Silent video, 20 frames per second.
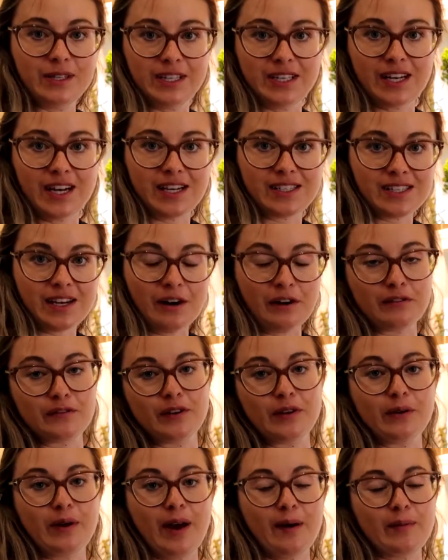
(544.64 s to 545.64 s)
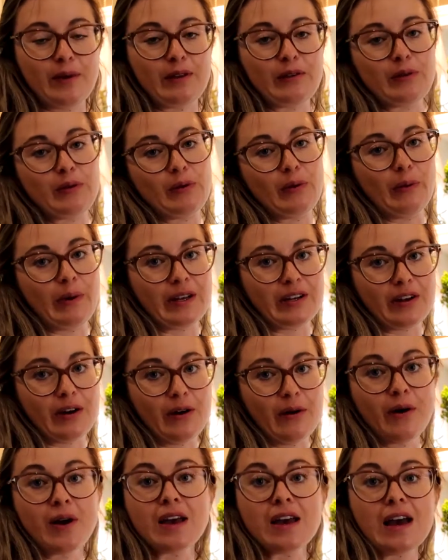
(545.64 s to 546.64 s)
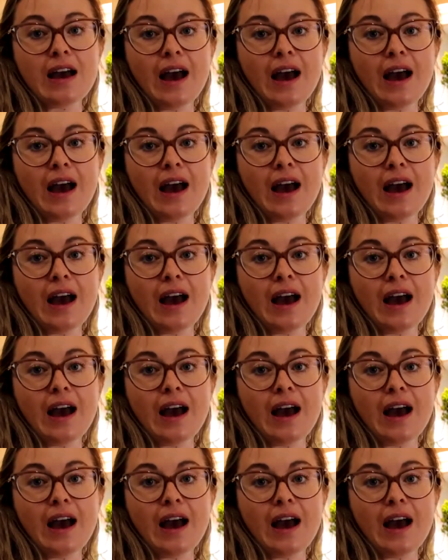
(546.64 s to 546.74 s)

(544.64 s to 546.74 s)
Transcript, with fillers: really nice airflow coming through the window.